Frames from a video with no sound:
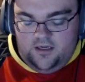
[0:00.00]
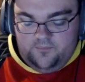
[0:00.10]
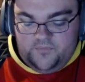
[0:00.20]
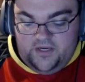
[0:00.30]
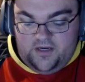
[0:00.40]

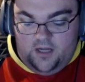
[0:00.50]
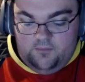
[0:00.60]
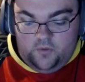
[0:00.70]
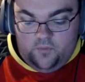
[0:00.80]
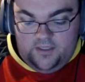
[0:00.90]
They
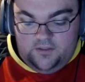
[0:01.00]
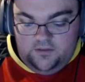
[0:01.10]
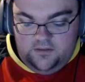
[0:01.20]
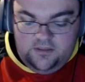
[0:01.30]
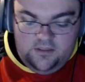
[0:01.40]
combo well.
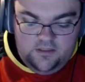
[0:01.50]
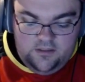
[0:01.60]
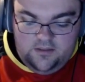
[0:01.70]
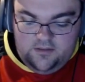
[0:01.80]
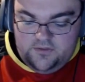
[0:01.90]

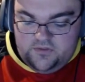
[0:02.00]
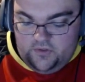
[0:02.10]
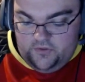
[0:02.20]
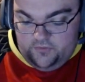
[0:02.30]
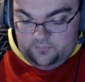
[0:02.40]

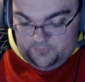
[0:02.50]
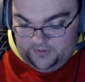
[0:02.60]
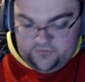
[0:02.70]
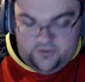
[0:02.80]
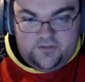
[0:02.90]
So you play
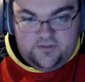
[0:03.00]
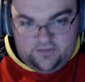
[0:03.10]
Trunks,